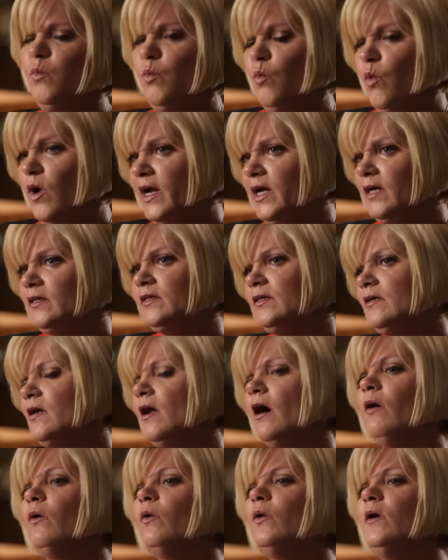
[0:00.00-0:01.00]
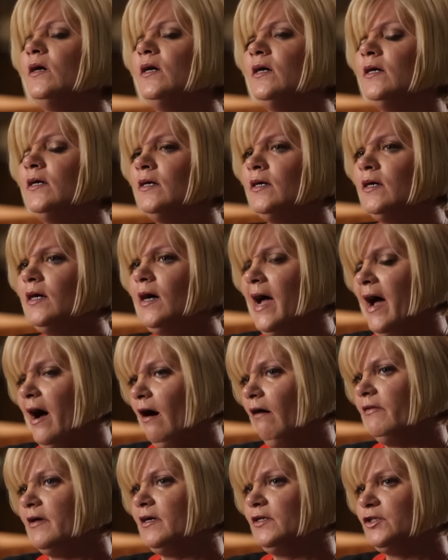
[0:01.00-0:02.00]
Wanting to know
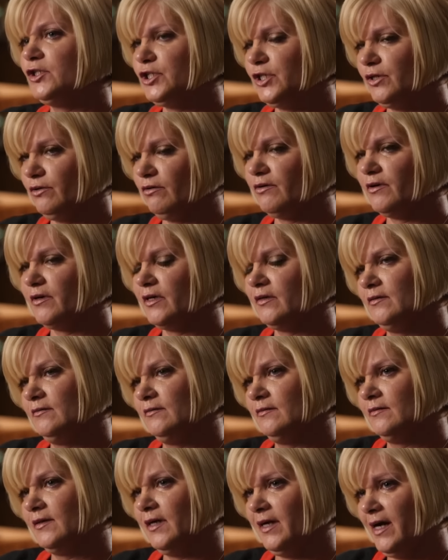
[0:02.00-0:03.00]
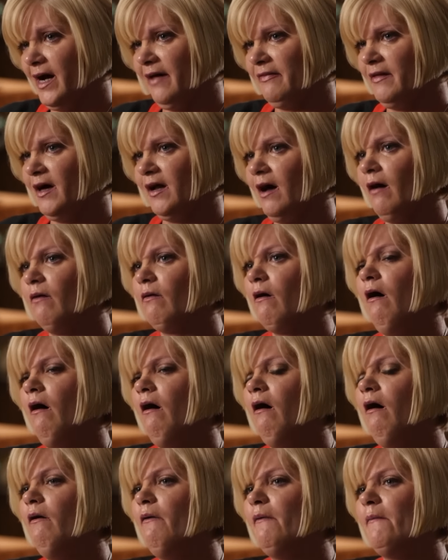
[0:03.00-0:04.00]
how these children got that
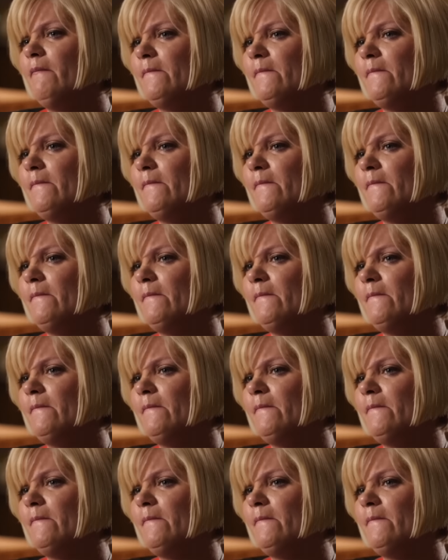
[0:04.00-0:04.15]
alcohol,